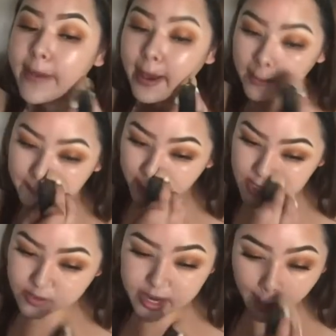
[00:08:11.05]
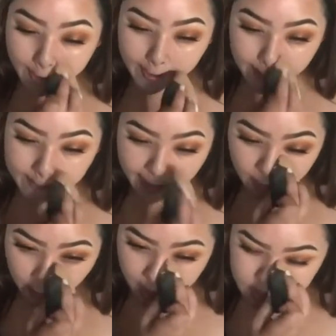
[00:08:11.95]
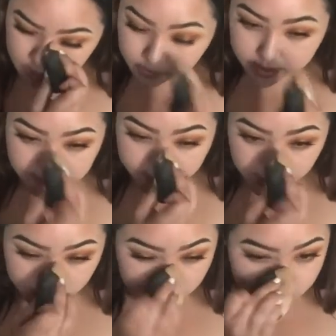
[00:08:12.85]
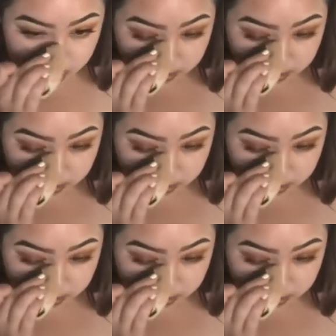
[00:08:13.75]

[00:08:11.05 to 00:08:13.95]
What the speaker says: And that's what I hate about watching reviews